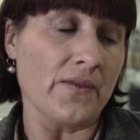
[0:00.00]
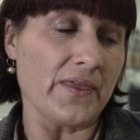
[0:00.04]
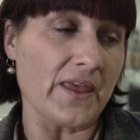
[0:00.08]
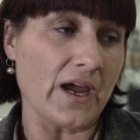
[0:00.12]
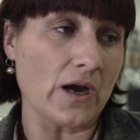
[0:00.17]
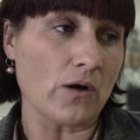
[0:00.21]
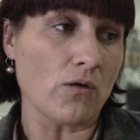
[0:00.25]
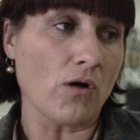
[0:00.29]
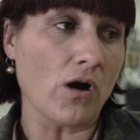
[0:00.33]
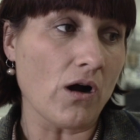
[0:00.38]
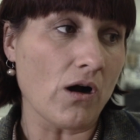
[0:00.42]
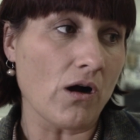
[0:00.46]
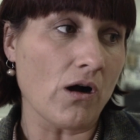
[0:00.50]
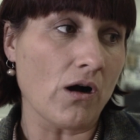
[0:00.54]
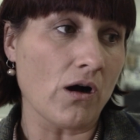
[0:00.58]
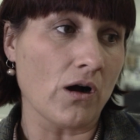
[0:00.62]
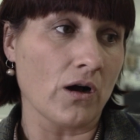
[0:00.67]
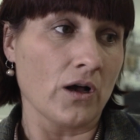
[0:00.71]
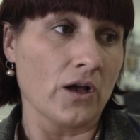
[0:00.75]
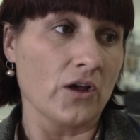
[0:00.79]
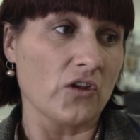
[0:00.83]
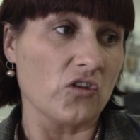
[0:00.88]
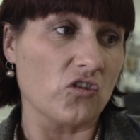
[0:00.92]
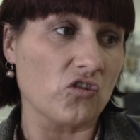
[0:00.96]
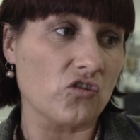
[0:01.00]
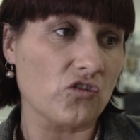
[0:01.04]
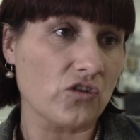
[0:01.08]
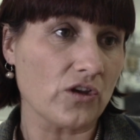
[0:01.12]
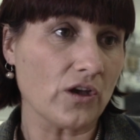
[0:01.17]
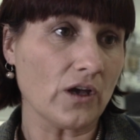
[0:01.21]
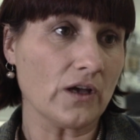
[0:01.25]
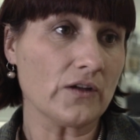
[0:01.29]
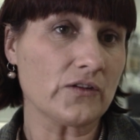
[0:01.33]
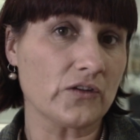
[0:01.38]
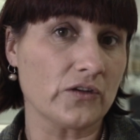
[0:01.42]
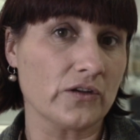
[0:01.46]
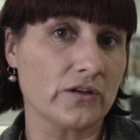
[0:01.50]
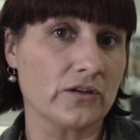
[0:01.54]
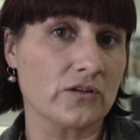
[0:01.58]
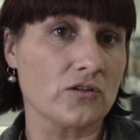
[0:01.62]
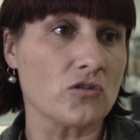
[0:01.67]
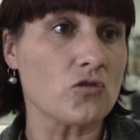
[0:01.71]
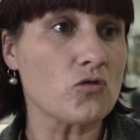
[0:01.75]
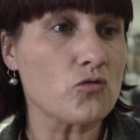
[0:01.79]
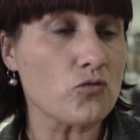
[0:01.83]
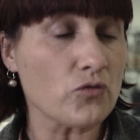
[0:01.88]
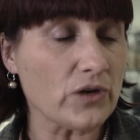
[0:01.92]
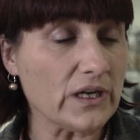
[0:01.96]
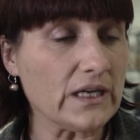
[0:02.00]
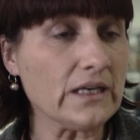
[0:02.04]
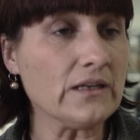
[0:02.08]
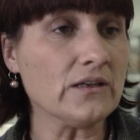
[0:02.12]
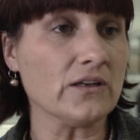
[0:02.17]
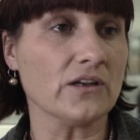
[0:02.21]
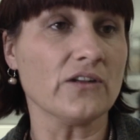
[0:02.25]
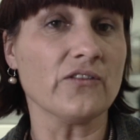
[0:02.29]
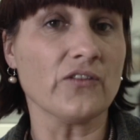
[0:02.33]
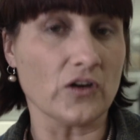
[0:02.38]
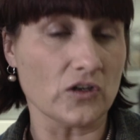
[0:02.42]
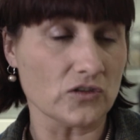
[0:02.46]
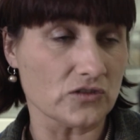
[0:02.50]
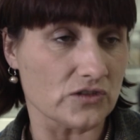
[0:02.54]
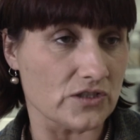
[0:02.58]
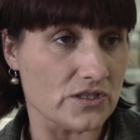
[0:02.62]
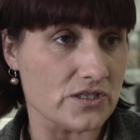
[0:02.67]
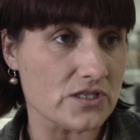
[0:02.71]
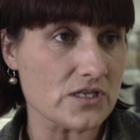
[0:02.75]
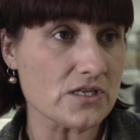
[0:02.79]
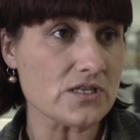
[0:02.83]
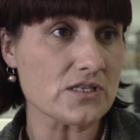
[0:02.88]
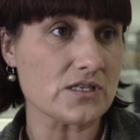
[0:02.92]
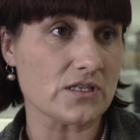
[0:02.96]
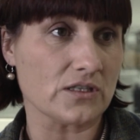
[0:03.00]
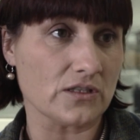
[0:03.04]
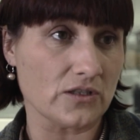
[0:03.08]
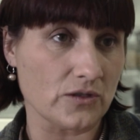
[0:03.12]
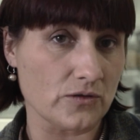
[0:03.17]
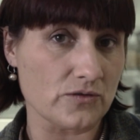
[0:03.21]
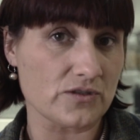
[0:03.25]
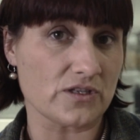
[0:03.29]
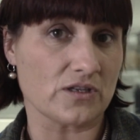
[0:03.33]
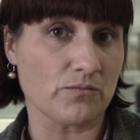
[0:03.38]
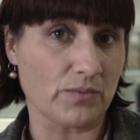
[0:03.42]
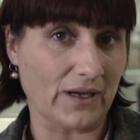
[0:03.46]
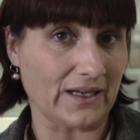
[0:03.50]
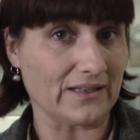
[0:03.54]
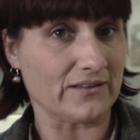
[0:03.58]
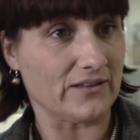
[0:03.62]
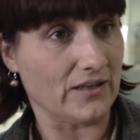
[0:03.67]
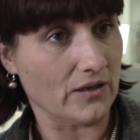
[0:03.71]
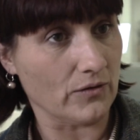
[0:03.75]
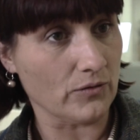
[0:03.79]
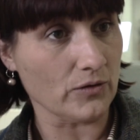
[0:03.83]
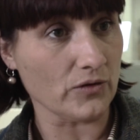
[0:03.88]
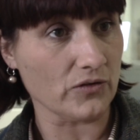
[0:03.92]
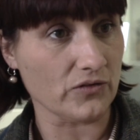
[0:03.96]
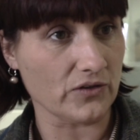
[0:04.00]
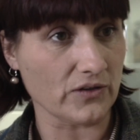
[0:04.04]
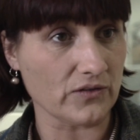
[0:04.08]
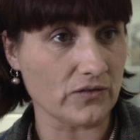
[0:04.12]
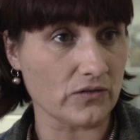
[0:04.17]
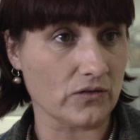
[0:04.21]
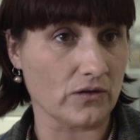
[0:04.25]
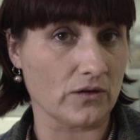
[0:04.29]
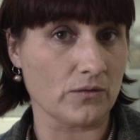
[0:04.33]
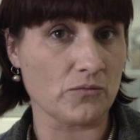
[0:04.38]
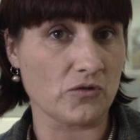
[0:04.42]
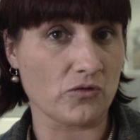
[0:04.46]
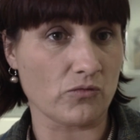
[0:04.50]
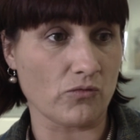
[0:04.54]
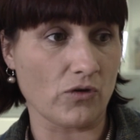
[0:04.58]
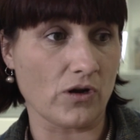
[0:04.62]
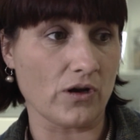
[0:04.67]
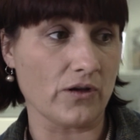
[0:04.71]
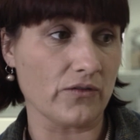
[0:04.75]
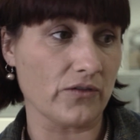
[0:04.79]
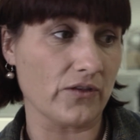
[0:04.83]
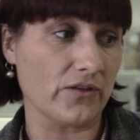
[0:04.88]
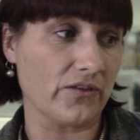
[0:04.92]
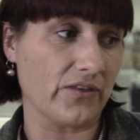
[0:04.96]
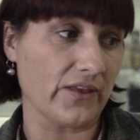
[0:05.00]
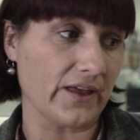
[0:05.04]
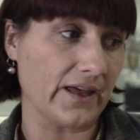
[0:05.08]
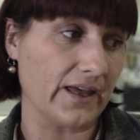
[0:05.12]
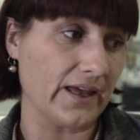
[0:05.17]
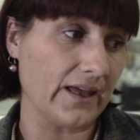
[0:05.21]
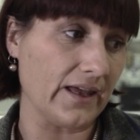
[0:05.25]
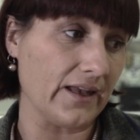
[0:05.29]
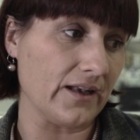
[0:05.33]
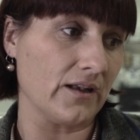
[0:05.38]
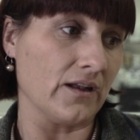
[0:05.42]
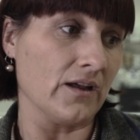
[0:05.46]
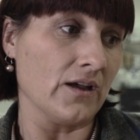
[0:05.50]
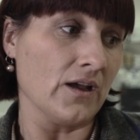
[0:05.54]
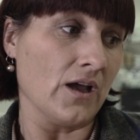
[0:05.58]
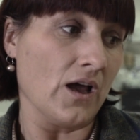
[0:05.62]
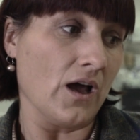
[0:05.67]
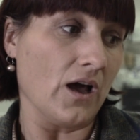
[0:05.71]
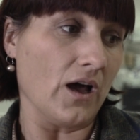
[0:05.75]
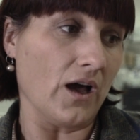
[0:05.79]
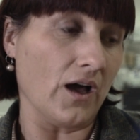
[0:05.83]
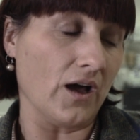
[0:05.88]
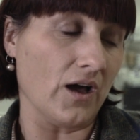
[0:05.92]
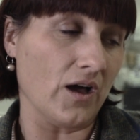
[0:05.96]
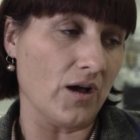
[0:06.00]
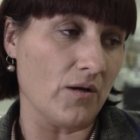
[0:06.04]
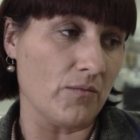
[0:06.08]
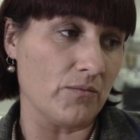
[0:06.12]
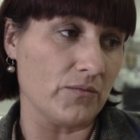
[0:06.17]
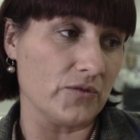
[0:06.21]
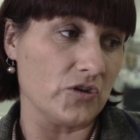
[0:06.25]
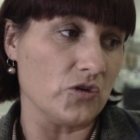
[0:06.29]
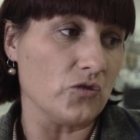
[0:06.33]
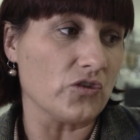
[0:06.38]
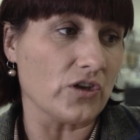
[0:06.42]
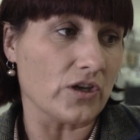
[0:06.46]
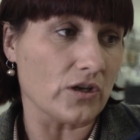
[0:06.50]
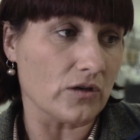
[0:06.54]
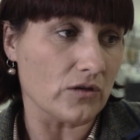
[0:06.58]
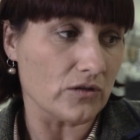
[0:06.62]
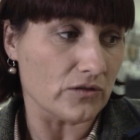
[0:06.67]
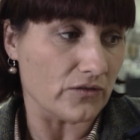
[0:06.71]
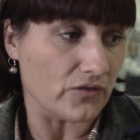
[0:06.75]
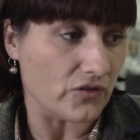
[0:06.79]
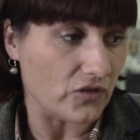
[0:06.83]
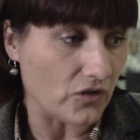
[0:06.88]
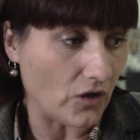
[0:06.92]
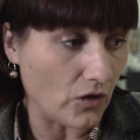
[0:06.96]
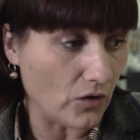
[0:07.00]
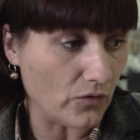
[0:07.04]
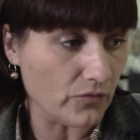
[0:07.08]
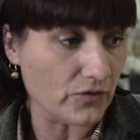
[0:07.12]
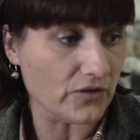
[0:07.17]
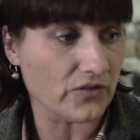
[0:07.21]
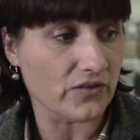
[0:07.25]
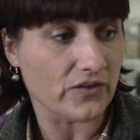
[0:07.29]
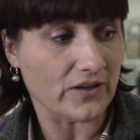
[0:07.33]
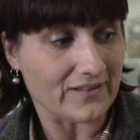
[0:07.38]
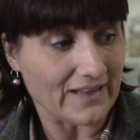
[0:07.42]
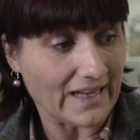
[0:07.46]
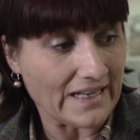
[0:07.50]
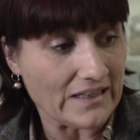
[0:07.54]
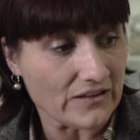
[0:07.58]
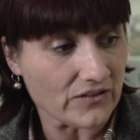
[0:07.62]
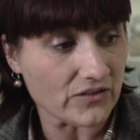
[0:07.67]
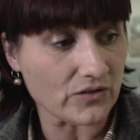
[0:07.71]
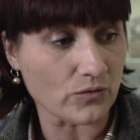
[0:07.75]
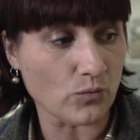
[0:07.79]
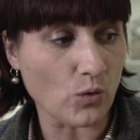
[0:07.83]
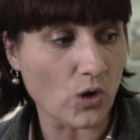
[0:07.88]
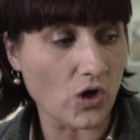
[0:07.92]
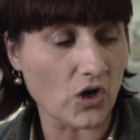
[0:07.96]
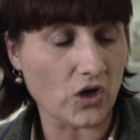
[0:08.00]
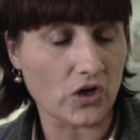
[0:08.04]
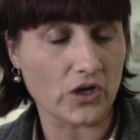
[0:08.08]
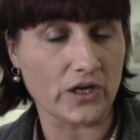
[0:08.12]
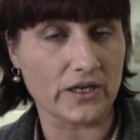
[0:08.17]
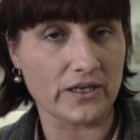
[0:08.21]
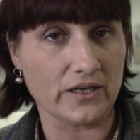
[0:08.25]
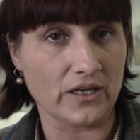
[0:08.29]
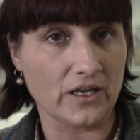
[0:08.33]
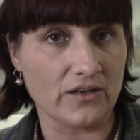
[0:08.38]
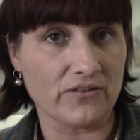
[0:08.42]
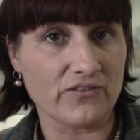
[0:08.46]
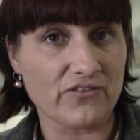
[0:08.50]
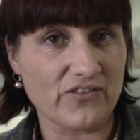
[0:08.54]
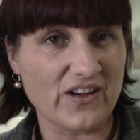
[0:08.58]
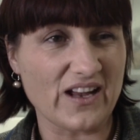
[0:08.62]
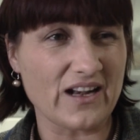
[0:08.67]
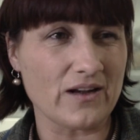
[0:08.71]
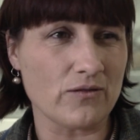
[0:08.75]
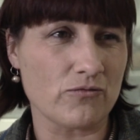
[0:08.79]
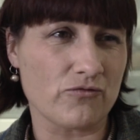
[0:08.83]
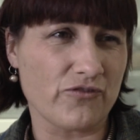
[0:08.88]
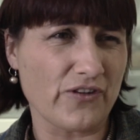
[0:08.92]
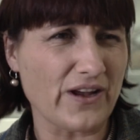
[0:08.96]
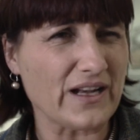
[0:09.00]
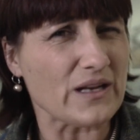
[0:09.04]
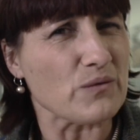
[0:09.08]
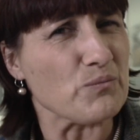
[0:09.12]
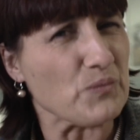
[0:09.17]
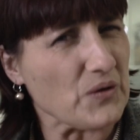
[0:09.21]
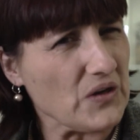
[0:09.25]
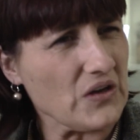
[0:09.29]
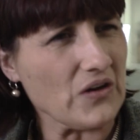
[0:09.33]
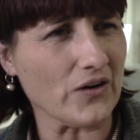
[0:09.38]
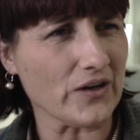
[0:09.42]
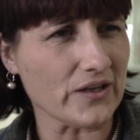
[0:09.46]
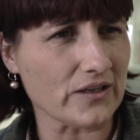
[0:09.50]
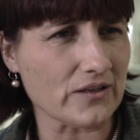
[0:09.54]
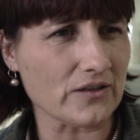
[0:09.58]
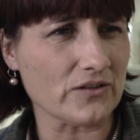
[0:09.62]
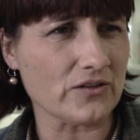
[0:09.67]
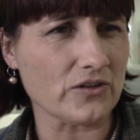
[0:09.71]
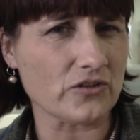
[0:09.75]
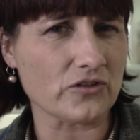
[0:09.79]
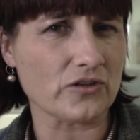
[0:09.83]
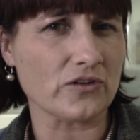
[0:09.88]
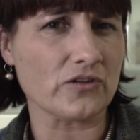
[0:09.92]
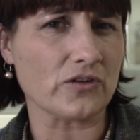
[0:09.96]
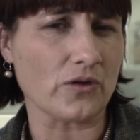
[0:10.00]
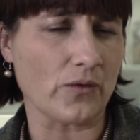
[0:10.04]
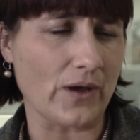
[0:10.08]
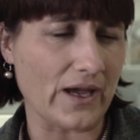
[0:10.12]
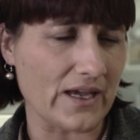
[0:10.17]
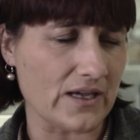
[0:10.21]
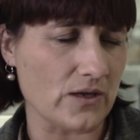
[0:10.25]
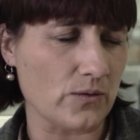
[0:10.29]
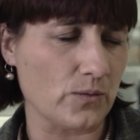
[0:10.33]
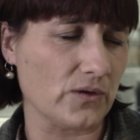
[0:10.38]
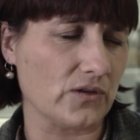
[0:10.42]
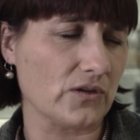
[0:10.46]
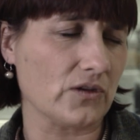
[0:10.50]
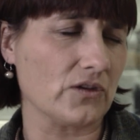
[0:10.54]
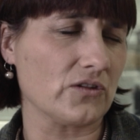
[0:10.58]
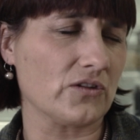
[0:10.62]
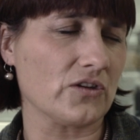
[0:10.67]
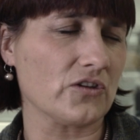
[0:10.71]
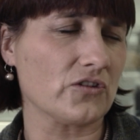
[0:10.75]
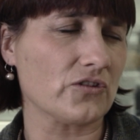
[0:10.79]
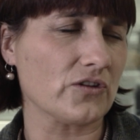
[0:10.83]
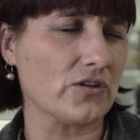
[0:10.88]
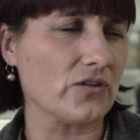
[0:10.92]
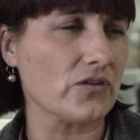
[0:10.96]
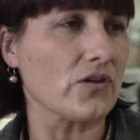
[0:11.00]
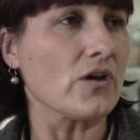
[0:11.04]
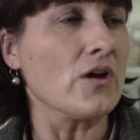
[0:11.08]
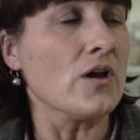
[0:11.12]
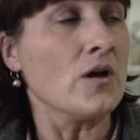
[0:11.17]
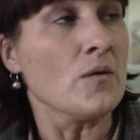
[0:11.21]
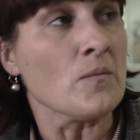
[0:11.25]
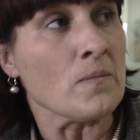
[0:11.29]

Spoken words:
There are certain green advantages in using bacterial systems rather than using a lot of solvents. They tend to work in fairly benign conditions, so aqueous conditions,